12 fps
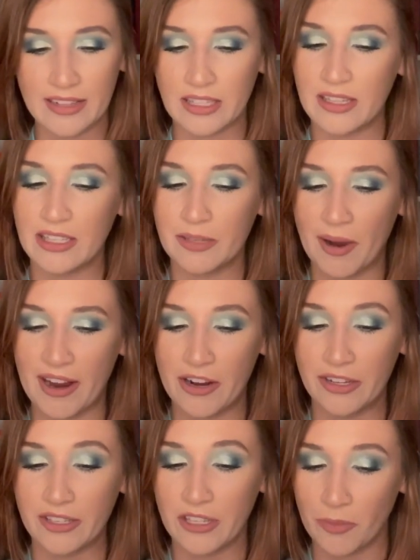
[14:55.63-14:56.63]
This is by
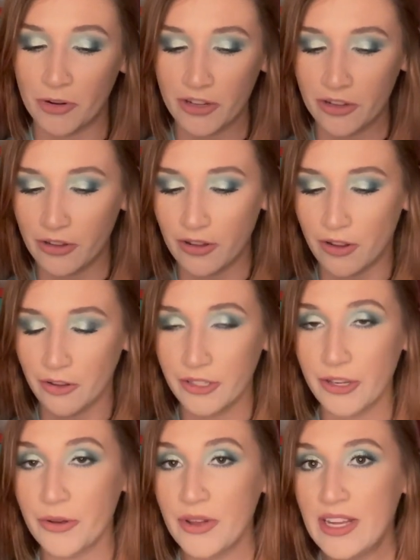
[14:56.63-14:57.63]
Aaron Summerill
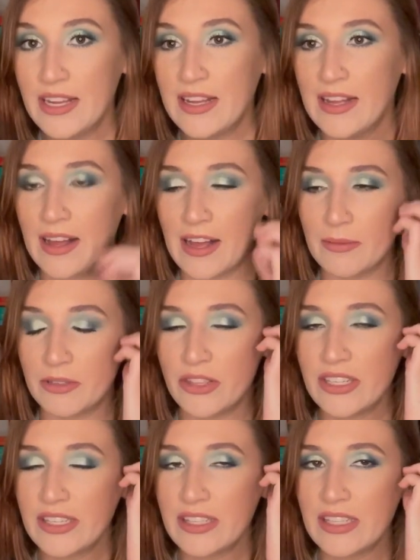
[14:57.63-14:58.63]
also. So
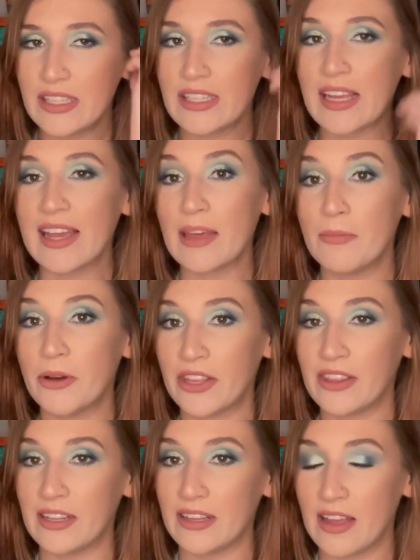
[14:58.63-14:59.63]
this is the second book in
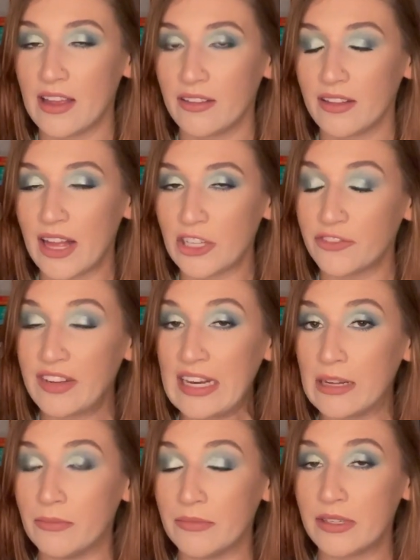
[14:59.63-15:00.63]
the Clash of
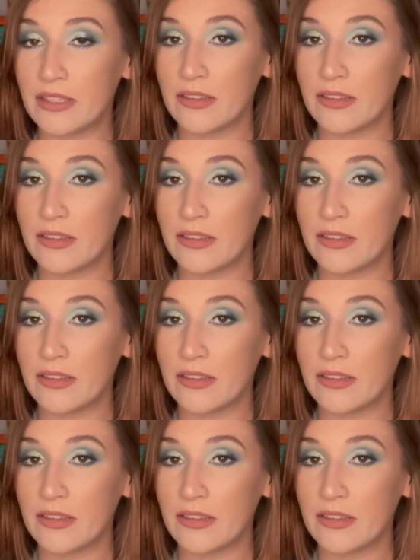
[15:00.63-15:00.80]
Kingdoms